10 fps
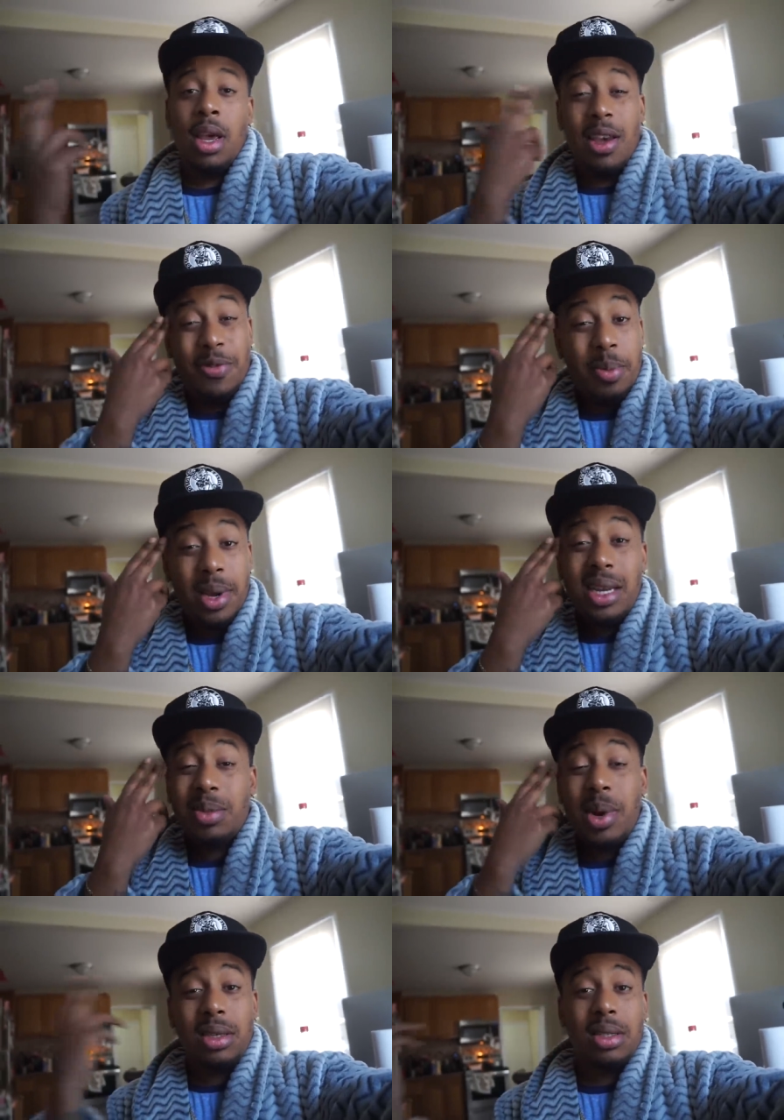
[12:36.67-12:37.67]
If up here
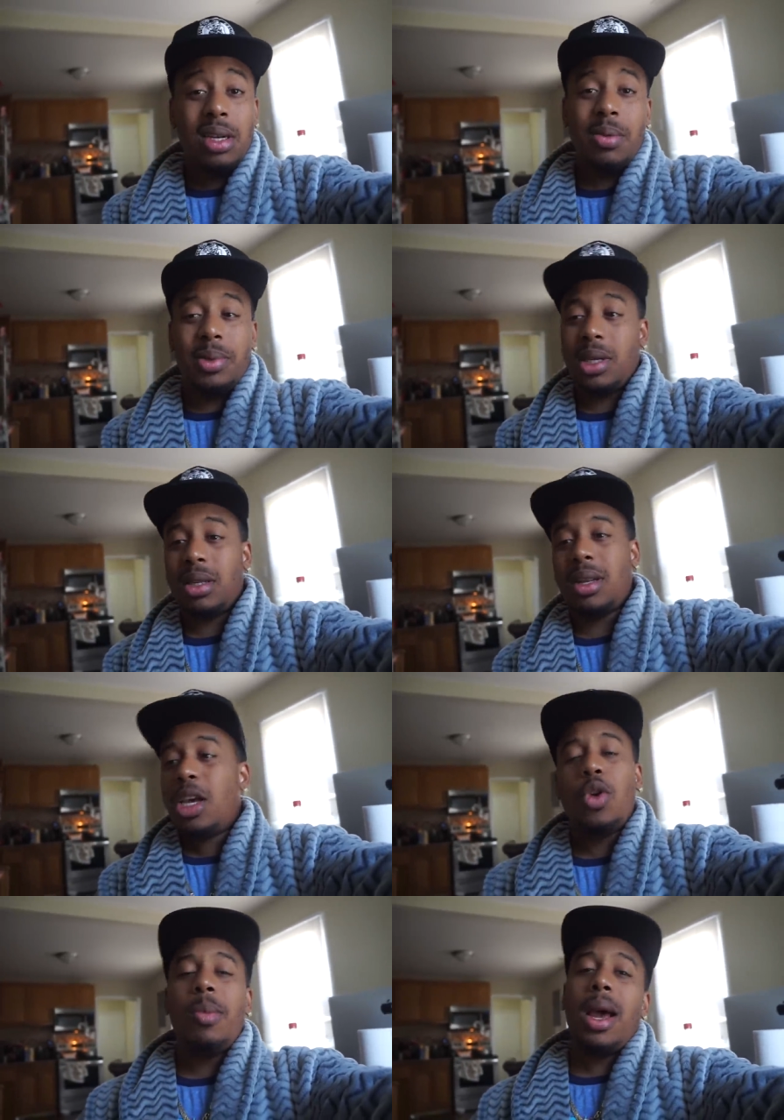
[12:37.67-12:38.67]
is messed up, then
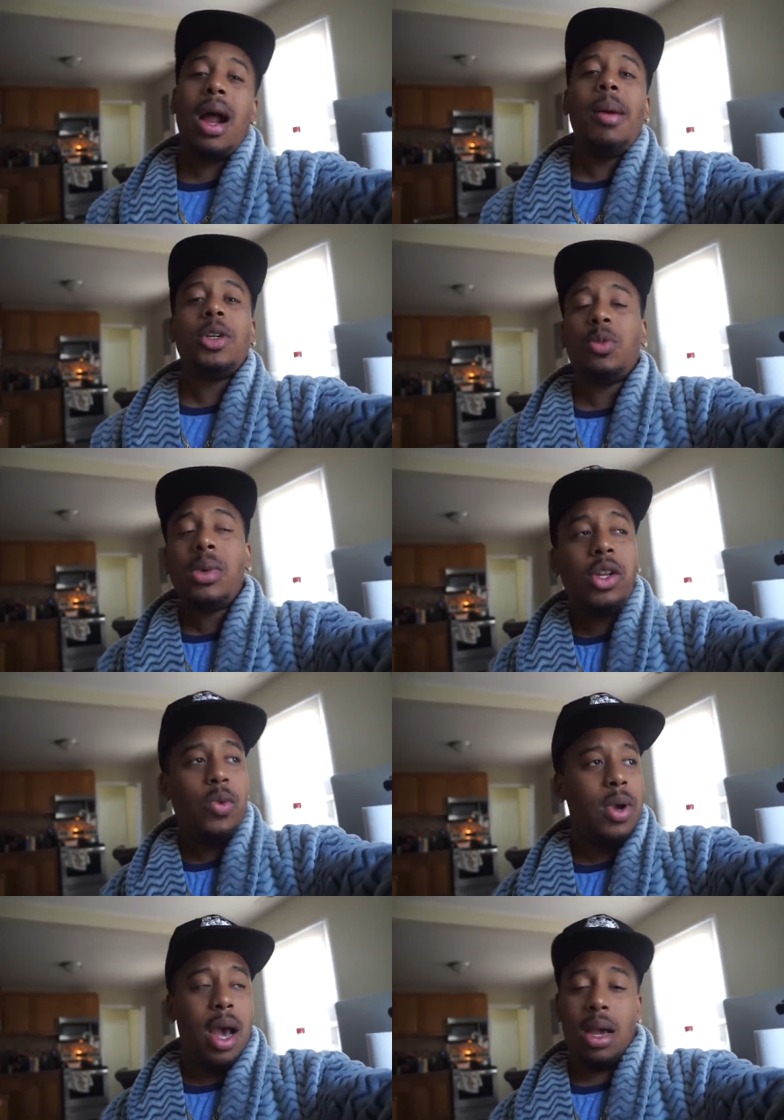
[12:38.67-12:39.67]
it don't matter how much money
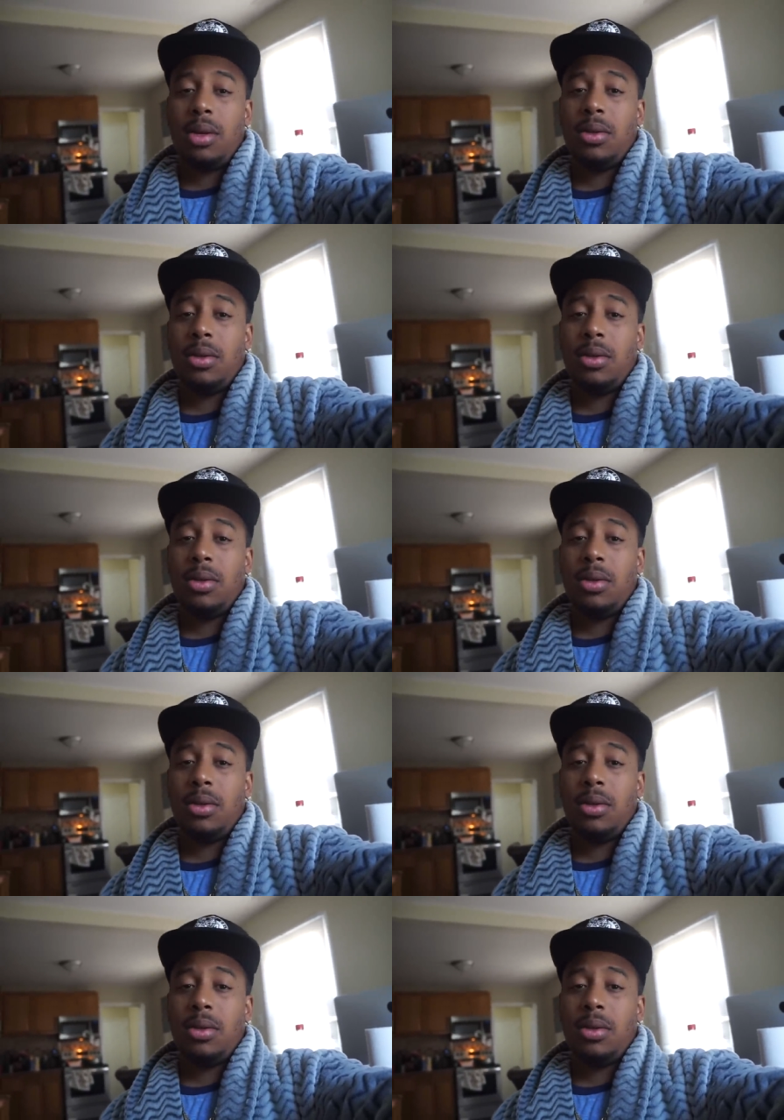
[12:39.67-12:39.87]
you got.